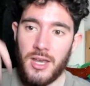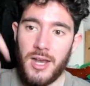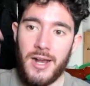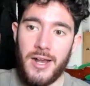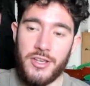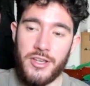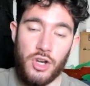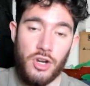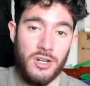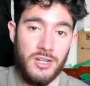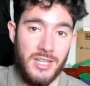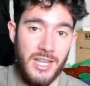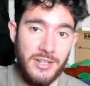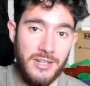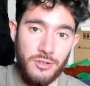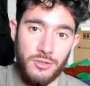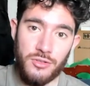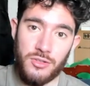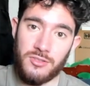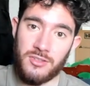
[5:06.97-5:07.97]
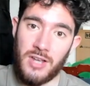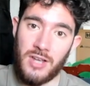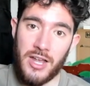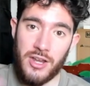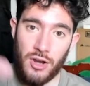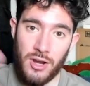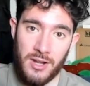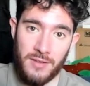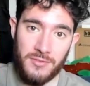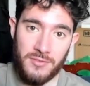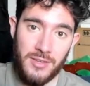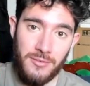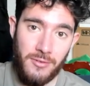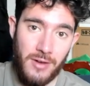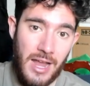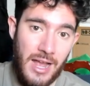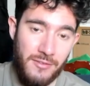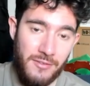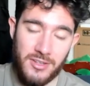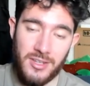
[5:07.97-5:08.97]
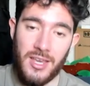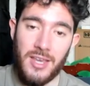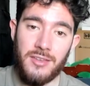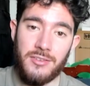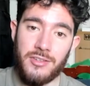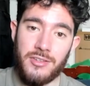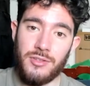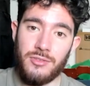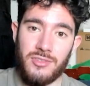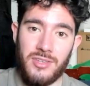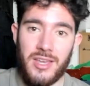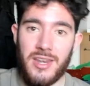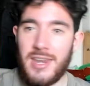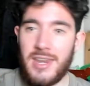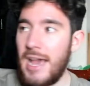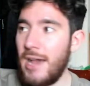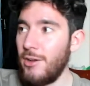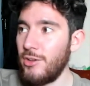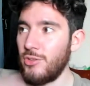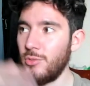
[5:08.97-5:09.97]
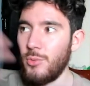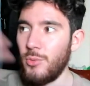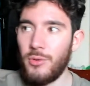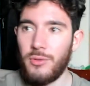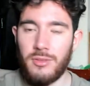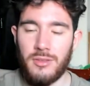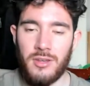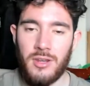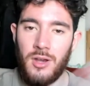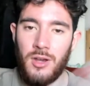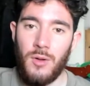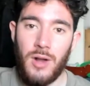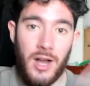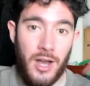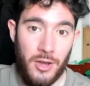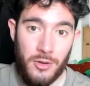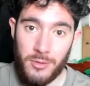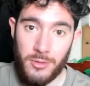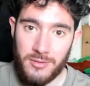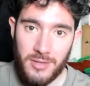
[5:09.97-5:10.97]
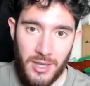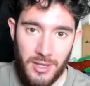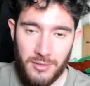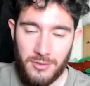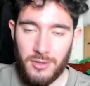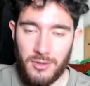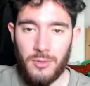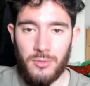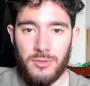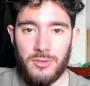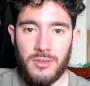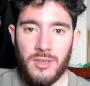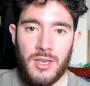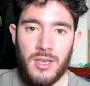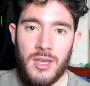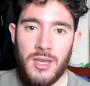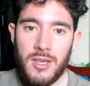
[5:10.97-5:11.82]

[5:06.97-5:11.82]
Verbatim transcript: Uh, your collector just got your NFT for half a Tezos and now it's worth, you know, 100 Tezos.